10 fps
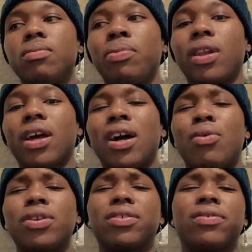But like, I
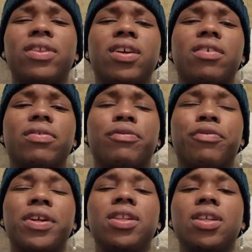want to think
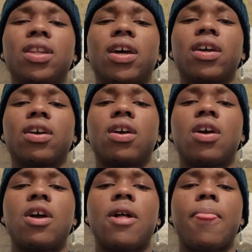freely. Like,
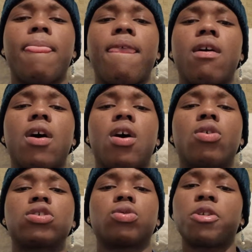I
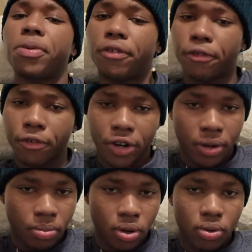just want to be free,
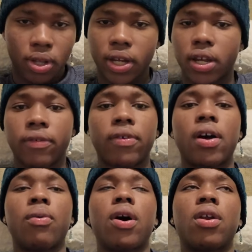bro. Like,
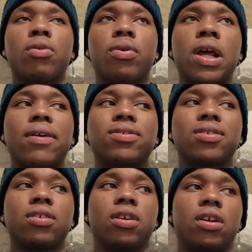I don't want to have
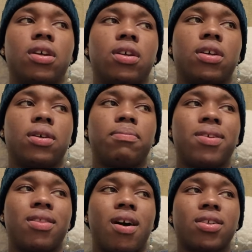to be
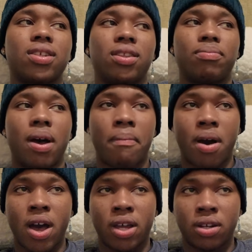locked in my
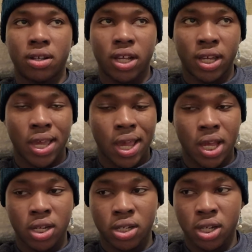mind,
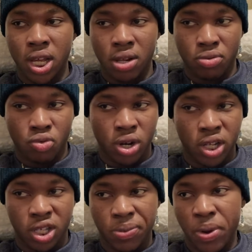encaged in what
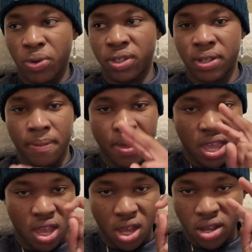is supposed to
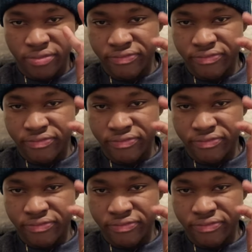be.